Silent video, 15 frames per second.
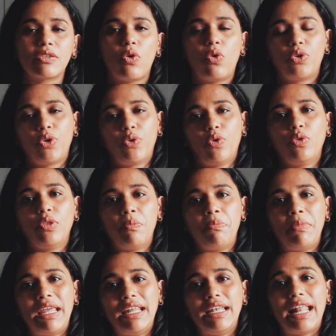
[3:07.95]
or the
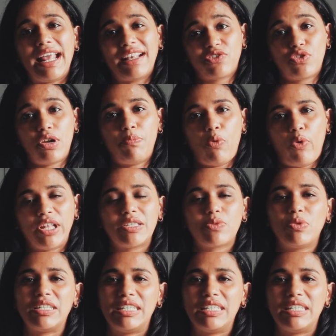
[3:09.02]
main extra points with